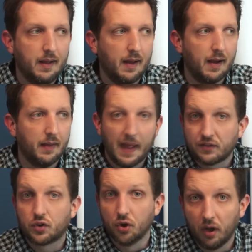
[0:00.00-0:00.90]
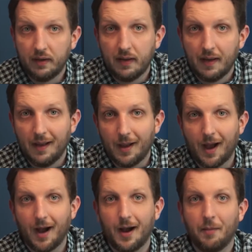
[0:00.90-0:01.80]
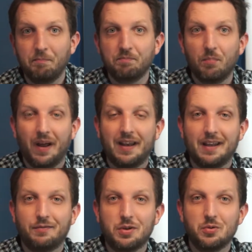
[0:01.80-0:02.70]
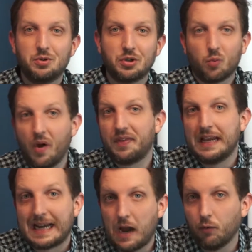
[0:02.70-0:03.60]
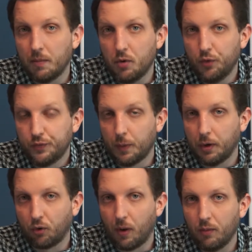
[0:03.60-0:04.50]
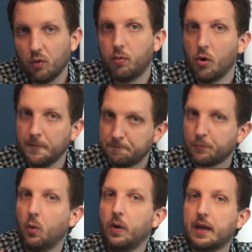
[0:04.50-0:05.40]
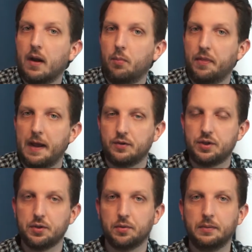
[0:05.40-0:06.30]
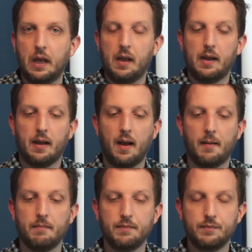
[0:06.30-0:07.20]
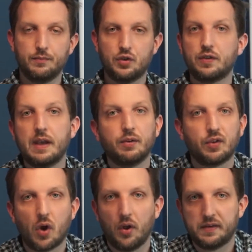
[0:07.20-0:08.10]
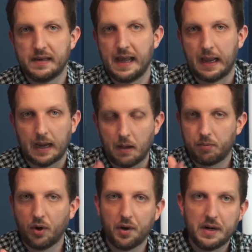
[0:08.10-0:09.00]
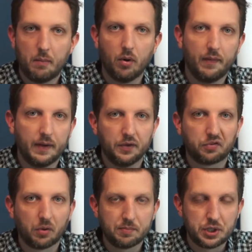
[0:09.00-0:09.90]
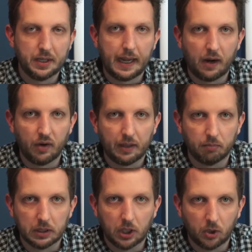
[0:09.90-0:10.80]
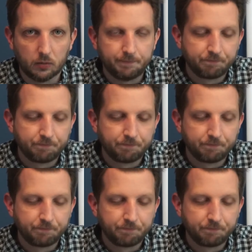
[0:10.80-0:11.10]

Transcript: that's good. But if you just want the account removed from your credit report, we can help with that too. Just give us a call today. I'll put our number in the description area below.